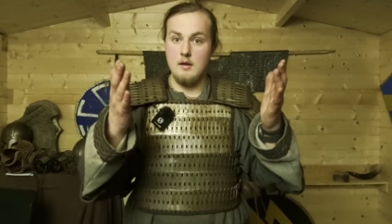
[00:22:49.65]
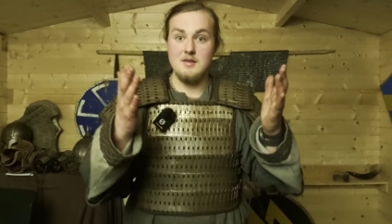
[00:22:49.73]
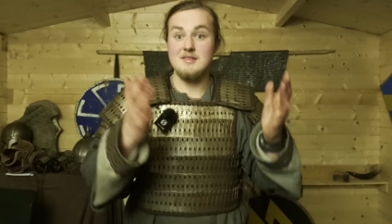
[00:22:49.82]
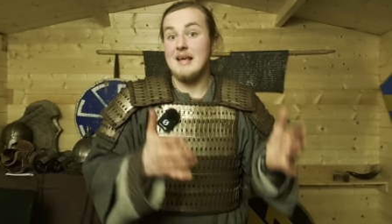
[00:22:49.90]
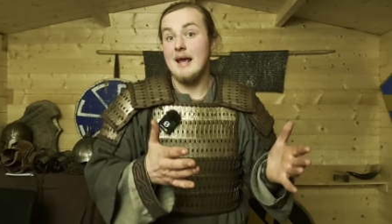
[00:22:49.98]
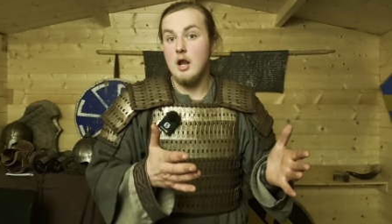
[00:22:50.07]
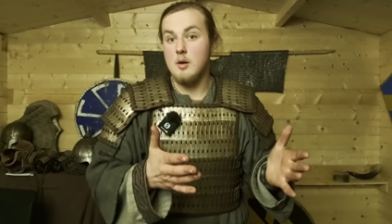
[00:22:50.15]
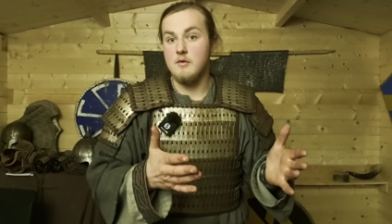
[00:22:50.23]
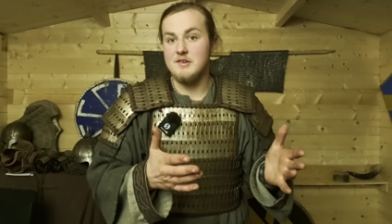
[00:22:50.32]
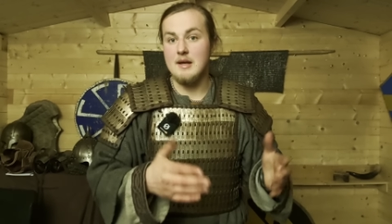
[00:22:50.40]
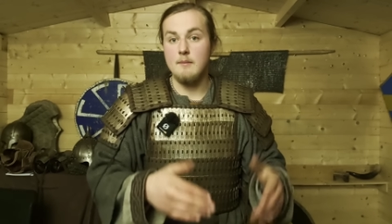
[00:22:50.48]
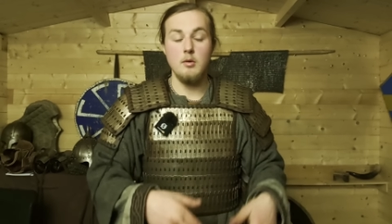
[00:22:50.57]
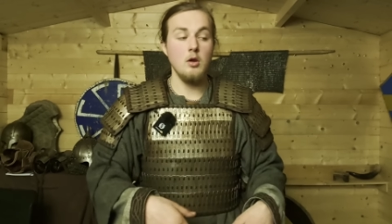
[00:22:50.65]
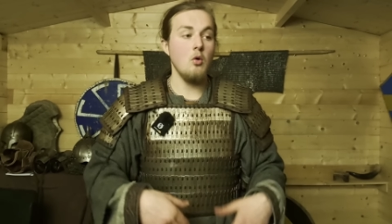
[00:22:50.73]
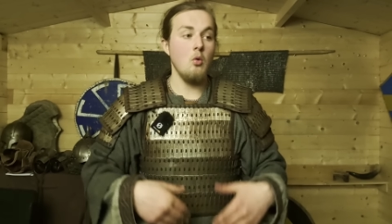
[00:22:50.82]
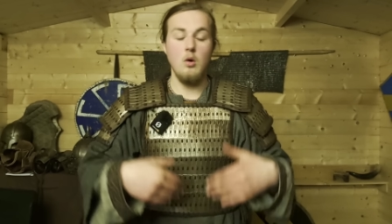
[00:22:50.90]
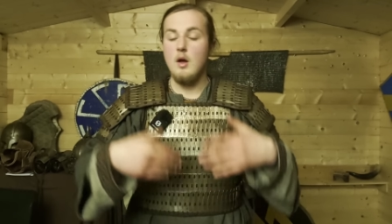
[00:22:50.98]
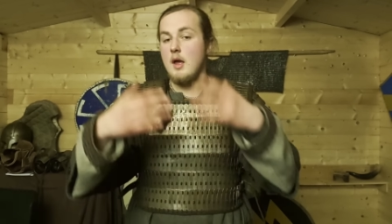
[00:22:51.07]
scale armor, for example,
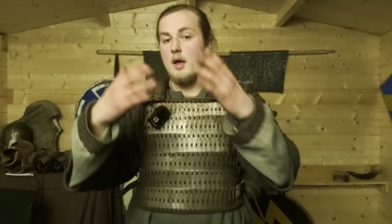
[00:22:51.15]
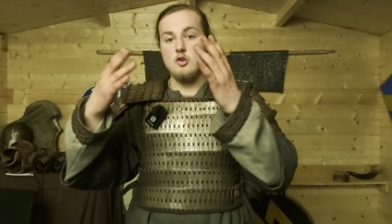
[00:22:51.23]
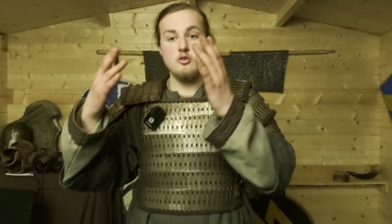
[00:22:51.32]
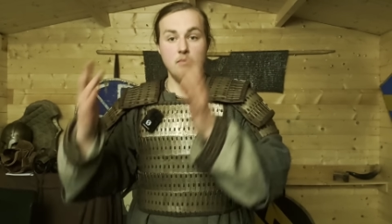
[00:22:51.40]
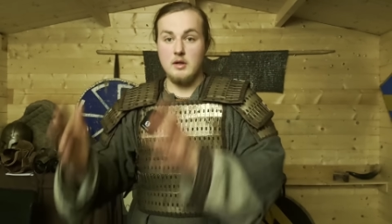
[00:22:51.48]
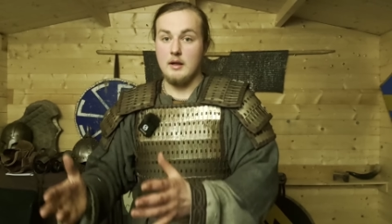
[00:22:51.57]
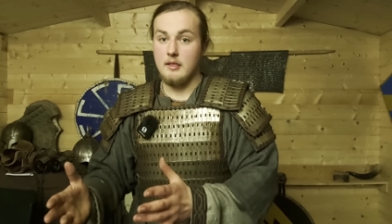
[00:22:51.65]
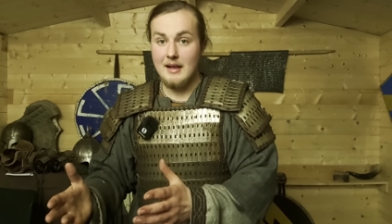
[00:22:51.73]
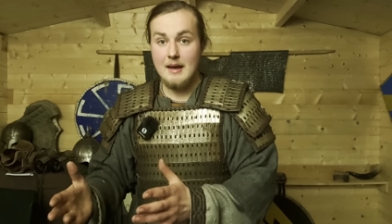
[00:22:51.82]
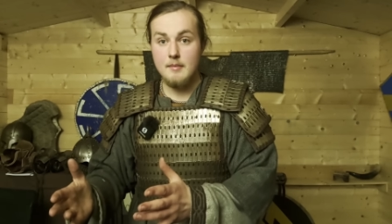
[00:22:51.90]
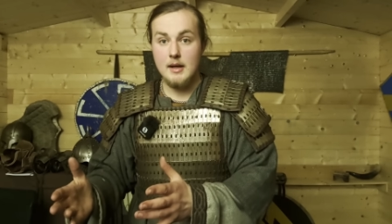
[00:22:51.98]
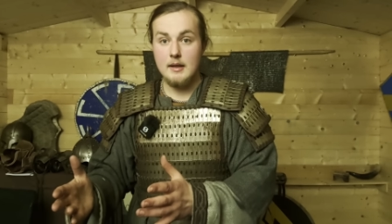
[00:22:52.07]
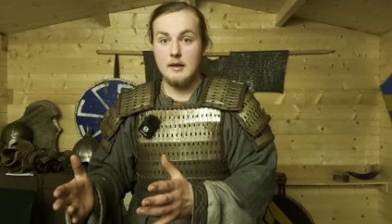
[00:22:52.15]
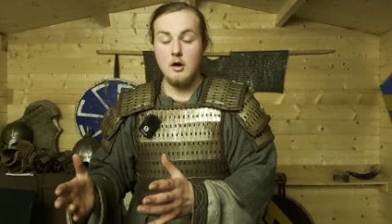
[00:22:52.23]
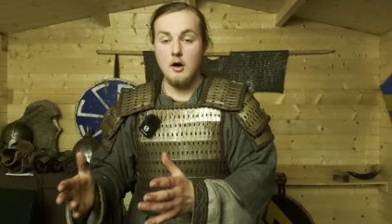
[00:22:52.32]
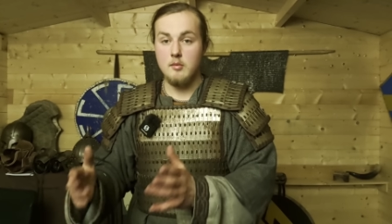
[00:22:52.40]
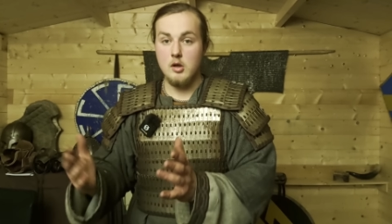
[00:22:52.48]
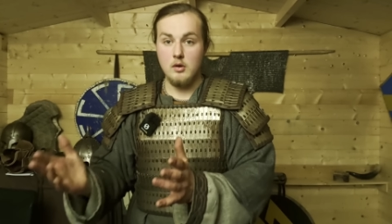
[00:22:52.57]
or something like laminated
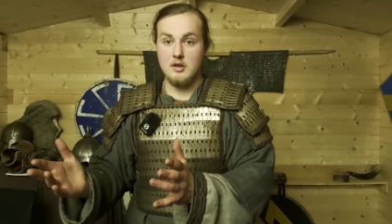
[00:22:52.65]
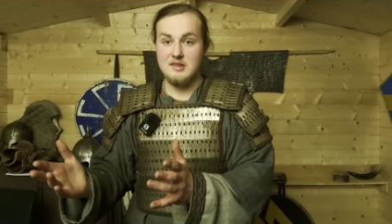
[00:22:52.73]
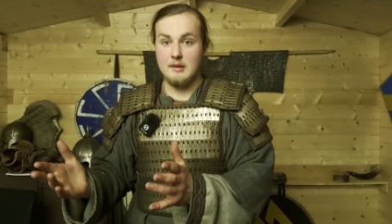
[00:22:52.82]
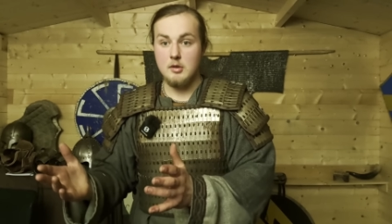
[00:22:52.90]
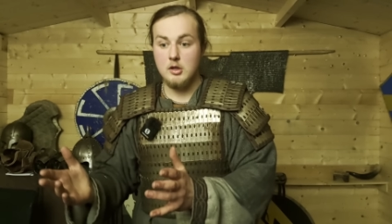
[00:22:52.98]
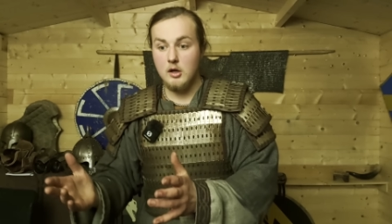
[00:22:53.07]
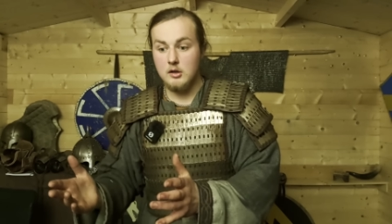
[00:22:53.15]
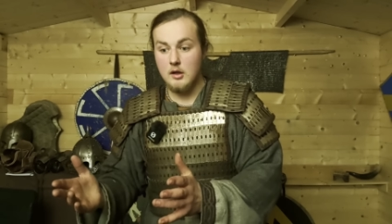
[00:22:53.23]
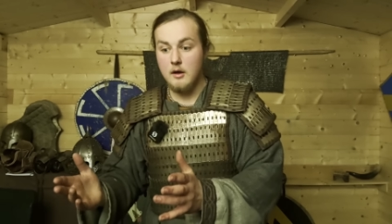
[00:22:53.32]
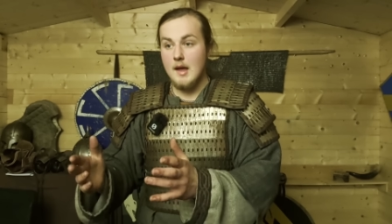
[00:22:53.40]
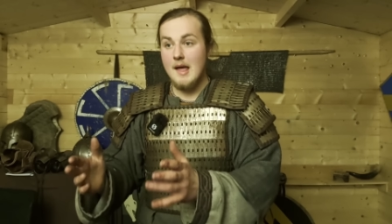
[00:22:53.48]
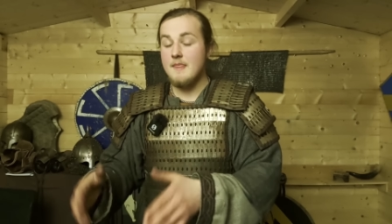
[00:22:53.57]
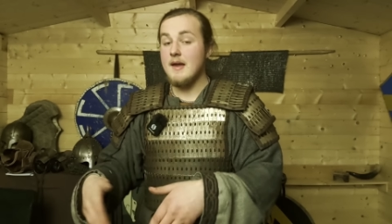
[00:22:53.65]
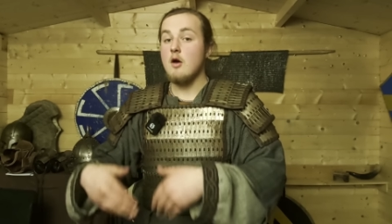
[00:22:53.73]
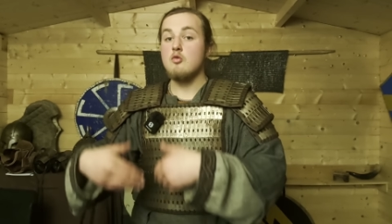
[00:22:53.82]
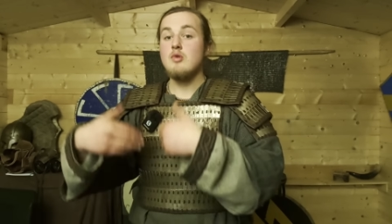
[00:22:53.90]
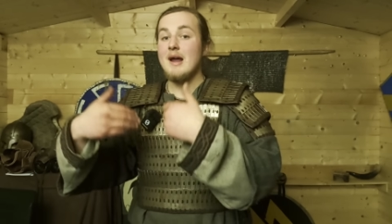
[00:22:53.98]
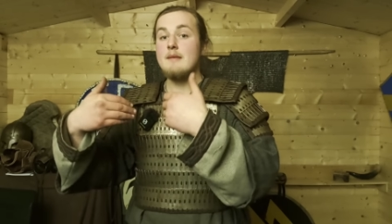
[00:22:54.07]
armor, locus segmentata, and they
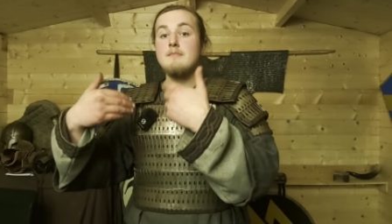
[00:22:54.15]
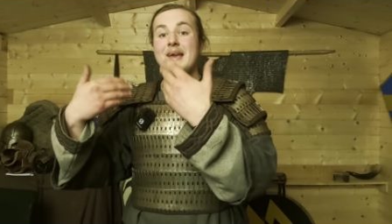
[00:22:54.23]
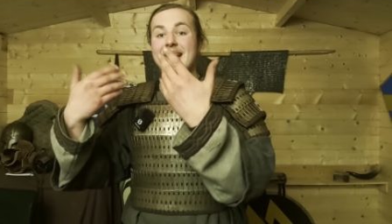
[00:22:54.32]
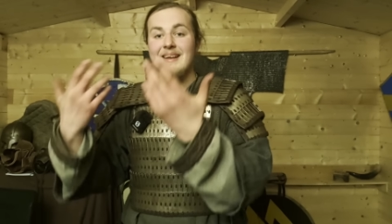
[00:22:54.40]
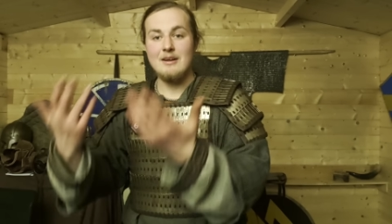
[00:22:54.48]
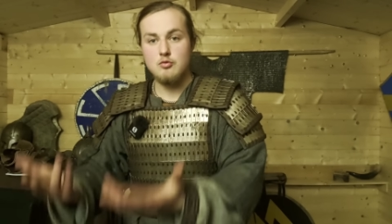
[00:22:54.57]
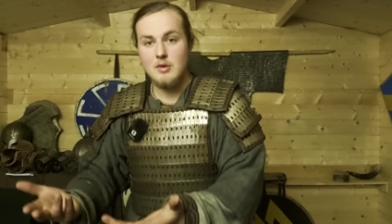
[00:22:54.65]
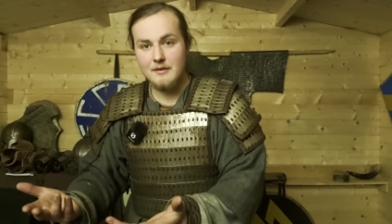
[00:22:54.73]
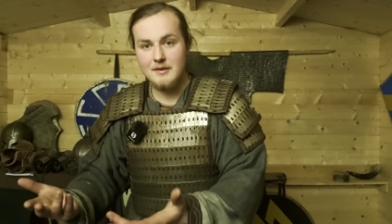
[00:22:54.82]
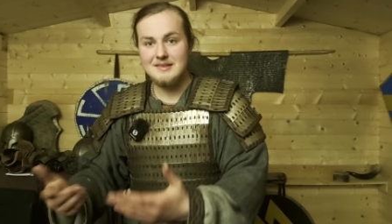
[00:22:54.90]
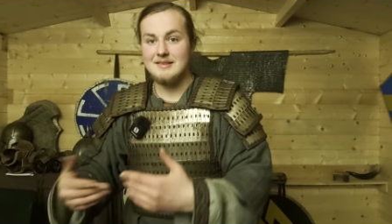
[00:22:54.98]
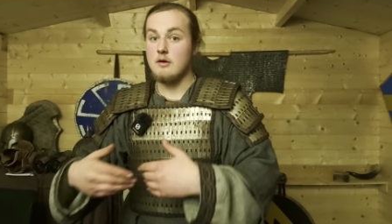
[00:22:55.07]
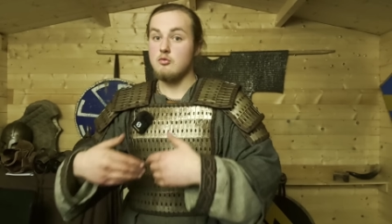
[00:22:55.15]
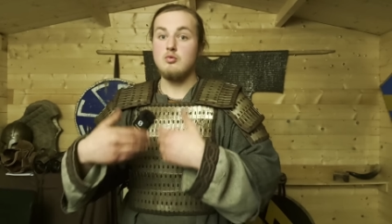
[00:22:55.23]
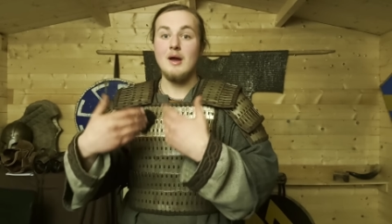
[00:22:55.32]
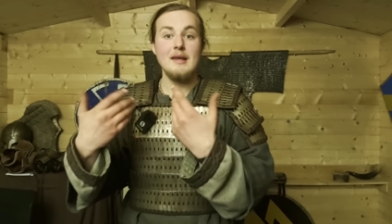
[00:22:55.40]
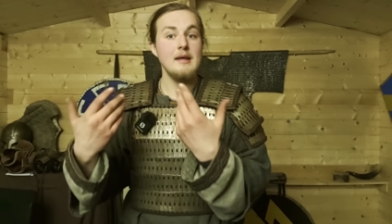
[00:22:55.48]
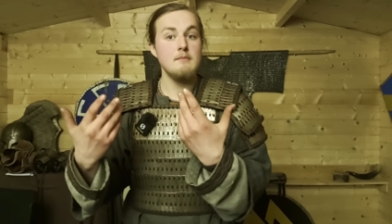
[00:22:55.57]
are already making rivets, they're
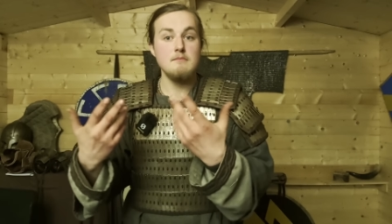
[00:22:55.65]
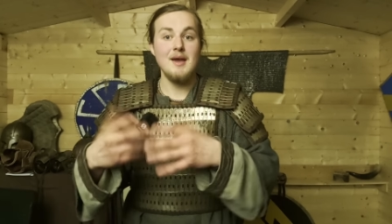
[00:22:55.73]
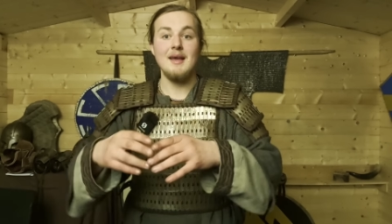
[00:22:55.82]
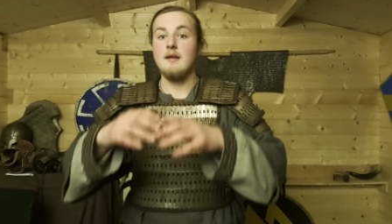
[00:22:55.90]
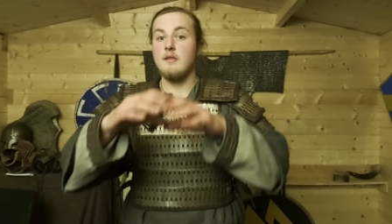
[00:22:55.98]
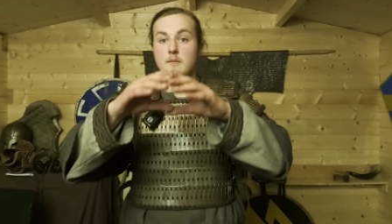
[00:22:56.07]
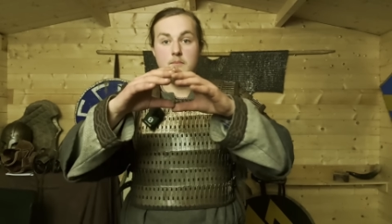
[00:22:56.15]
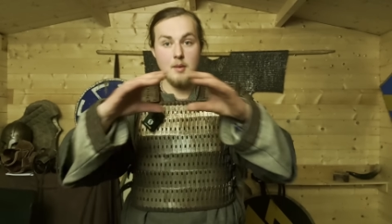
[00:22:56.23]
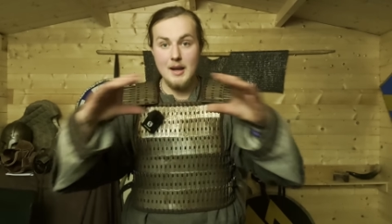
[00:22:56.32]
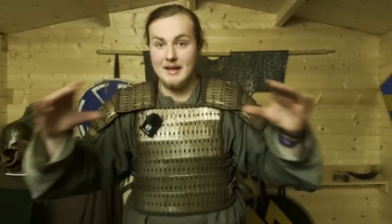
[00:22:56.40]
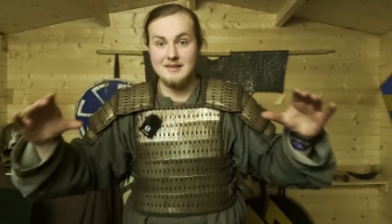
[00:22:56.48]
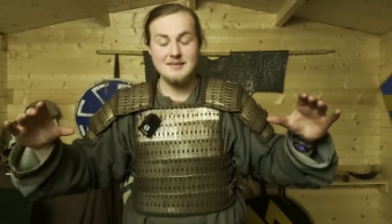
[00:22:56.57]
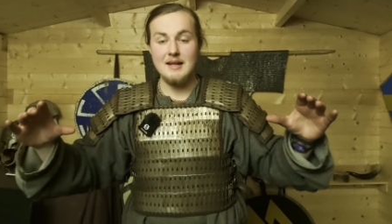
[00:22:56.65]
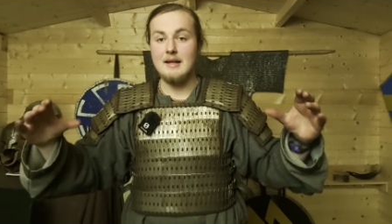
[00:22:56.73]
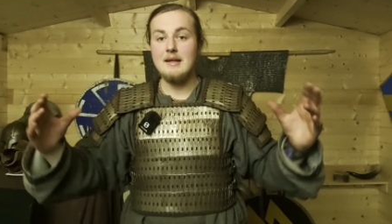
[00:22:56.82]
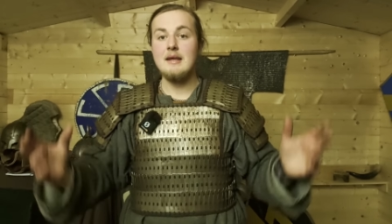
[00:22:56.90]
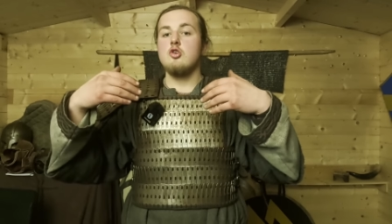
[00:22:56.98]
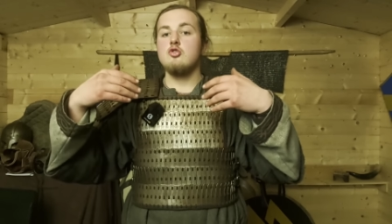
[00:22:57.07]
already making the plates they
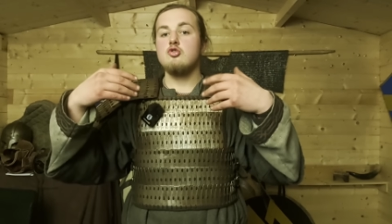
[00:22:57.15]
need.